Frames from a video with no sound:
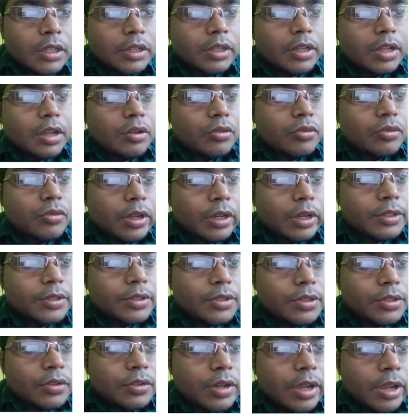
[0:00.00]
Now let
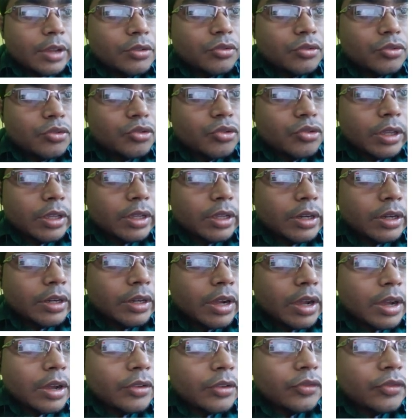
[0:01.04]
us try to draw a
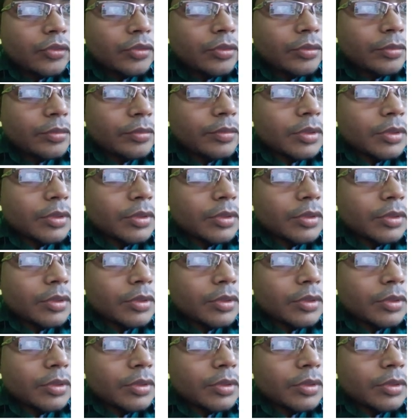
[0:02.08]
graph